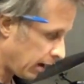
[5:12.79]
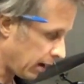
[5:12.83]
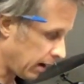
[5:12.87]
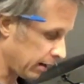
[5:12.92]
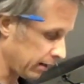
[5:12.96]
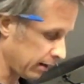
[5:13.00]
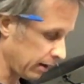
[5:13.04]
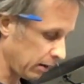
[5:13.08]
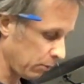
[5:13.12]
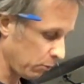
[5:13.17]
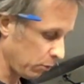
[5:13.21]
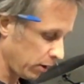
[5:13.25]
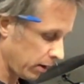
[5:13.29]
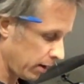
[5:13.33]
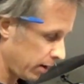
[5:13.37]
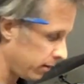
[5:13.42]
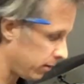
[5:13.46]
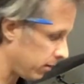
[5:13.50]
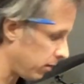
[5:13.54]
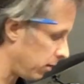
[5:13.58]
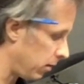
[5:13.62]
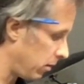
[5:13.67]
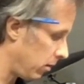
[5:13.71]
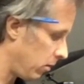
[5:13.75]
And then what I
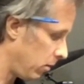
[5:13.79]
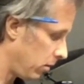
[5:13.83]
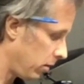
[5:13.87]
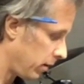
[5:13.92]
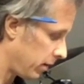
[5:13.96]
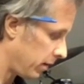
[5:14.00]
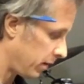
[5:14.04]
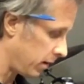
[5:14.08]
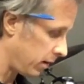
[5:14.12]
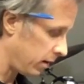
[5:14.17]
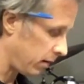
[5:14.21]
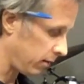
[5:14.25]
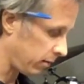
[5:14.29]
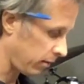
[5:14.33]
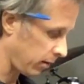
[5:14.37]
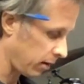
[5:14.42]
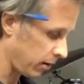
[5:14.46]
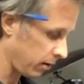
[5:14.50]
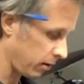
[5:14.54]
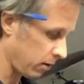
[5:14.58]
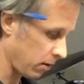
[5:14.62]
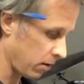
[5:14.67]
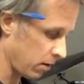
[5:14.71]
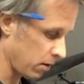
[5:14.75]
do is
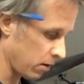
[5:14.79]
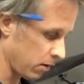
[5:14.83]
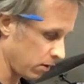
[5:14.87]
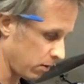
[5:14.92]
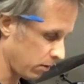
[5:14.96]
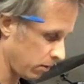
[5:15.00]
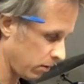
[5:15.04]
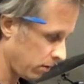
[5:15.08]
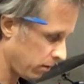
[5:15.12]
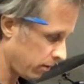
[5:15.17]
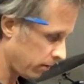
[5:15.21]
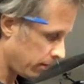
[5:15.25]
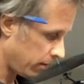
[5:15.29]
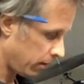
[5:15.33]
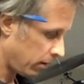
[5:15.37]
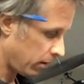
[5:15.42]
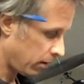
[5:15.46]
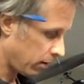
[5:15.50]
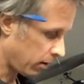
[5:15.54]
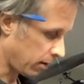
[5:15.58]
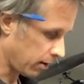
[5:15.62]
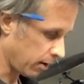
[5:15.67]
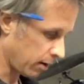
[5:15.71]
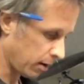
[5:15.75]
I go
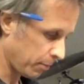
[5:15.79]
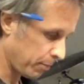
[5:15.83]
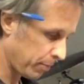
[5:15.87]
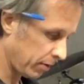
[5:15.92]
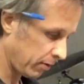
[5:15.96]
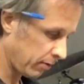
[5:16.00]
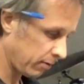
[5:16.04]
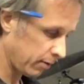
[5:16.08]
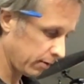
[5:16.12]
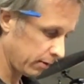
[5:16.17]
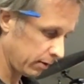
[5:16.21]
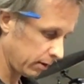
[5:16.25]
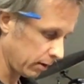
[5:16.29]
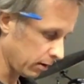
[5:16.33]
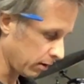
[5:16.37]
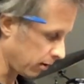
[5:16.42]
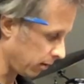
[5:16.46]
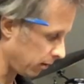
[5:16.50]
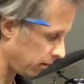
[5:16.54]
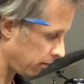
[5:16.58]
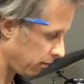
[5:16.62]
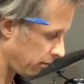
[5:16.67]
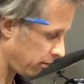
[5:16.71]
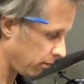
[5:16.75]
opposite
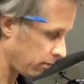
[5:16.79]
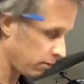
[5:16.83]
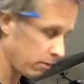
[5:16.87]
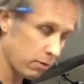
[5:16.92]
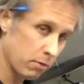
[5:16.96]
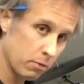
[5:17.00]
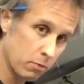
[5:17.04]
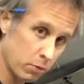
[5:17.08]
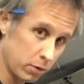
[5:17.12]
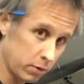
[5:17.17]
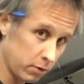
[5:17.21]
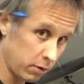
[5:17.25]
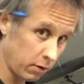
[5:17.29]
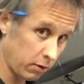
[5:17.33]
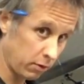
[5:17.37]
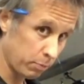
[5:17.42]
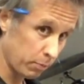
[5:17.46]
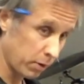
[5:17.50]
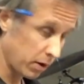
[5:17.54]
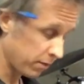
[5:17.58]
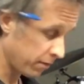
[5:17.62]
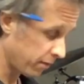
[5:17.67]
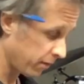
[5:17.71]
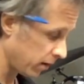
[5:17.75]
lugs with just
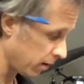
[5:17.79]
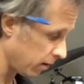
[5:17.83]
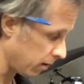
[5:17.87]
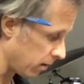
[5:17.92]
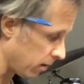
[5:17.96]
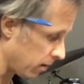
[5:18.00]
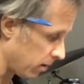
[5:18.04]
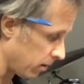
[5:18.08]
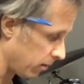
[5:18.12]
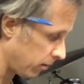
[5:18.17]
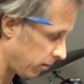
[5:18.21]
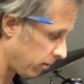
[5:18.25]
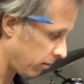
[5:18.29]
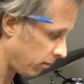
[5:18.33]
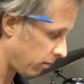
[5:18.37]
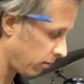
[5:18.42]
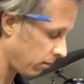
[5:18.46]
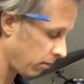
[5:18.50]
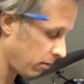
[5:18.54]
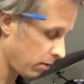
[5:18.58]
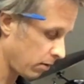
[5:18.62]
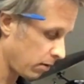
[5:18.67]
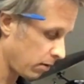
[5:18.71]
my fingers,